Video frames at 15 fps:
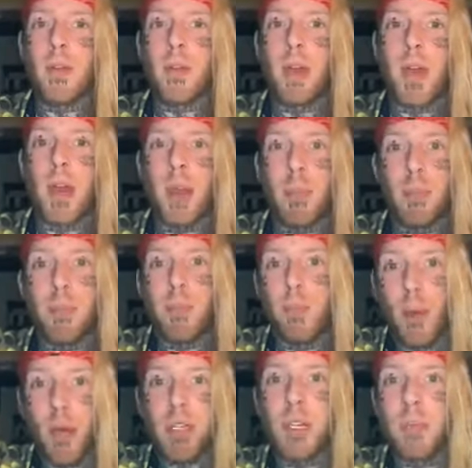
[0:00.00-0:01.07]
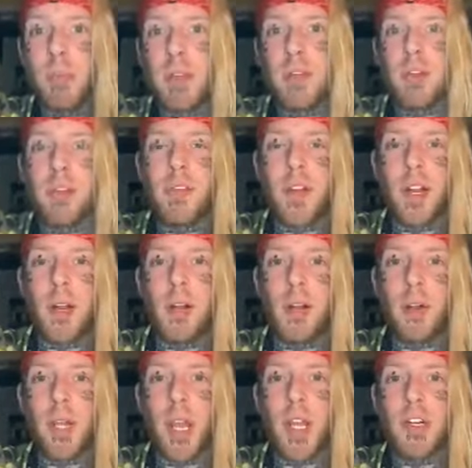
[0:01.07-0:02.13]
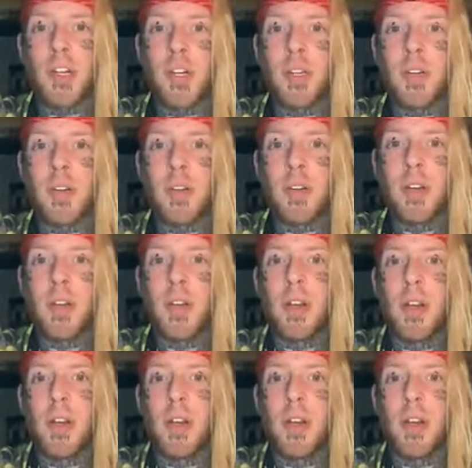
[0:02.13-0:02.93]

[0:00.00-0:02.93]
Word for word: uh, book the music video locations,